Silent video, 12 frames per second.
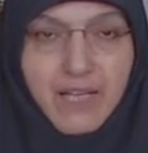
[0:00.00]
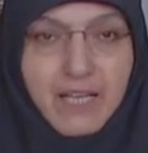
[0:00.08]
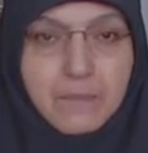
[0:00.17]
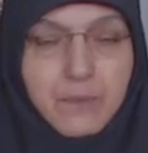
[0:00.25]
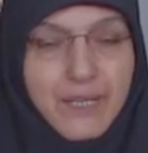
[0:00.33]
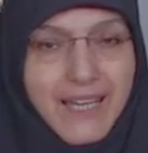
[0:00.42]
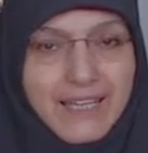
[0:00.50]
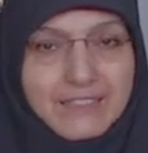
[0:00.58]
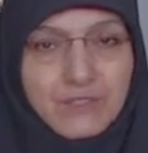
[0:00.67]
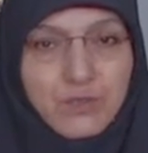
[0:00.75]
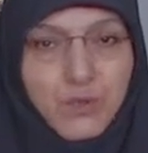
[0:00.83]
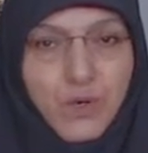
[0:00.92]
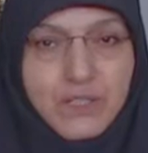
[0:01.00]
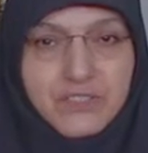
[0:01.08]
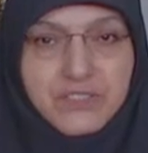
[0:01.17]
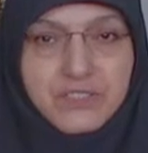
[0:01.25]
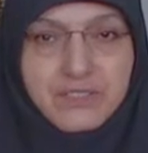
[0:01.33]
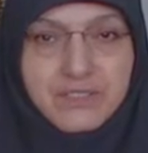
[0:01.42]
I began to
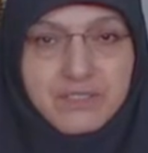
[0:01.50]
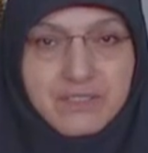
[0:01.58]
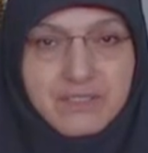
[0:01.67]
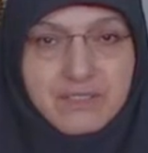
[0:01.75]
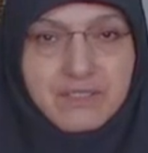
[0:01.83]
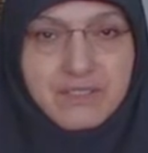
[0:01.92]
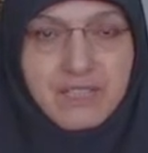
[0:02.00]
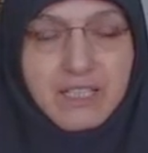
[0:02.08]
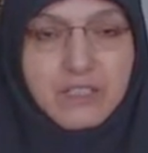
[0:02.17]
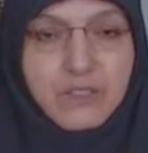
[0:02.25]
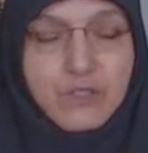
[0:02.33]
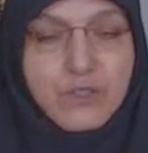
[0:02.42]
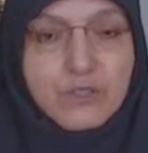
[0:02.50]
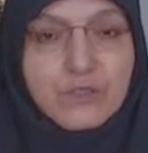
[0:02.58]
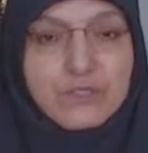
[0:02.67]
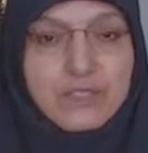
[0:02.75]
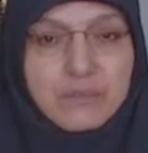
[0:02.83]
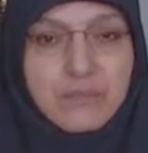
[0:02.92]
question,
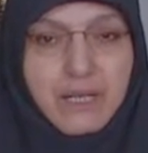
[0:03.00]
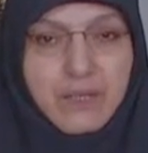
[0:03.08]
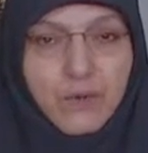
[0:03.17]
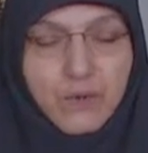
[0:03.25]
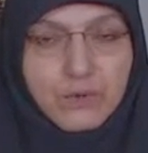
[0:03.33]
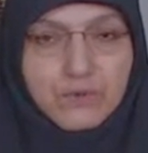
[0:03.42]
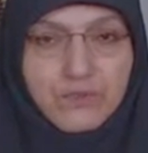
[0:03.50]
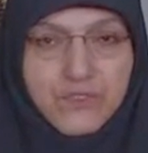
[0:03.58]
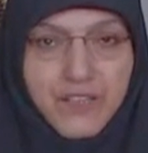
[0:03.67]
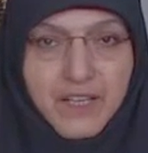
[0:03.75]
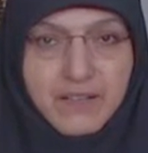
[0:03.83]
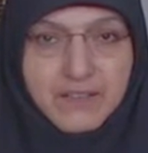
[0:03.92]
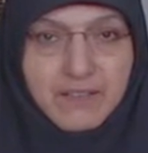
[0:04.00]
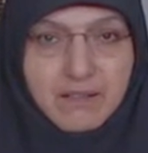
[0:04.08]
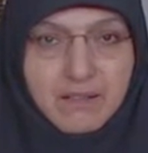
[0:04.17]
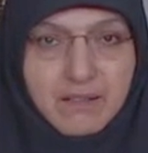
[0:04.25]
including my own faith.